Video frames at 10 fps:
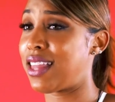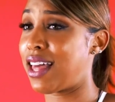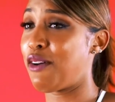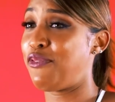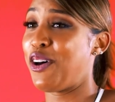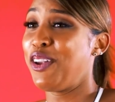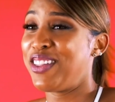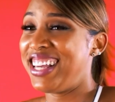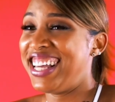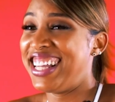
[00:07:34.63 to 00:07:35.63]
that I felt
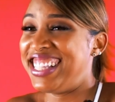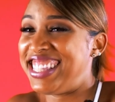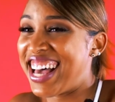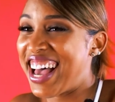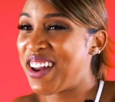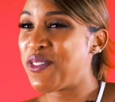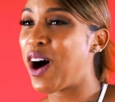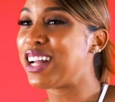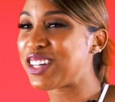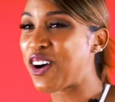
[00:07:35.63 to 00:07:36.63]
on the inside
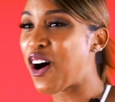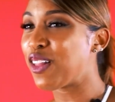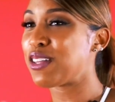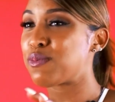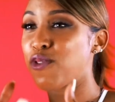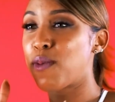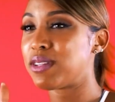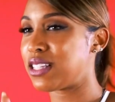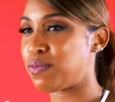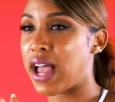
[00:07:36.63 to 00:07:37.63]
watching all of these
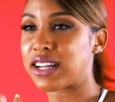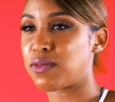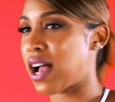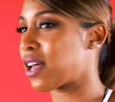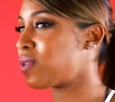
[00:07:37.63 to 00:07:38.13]
performances back to back.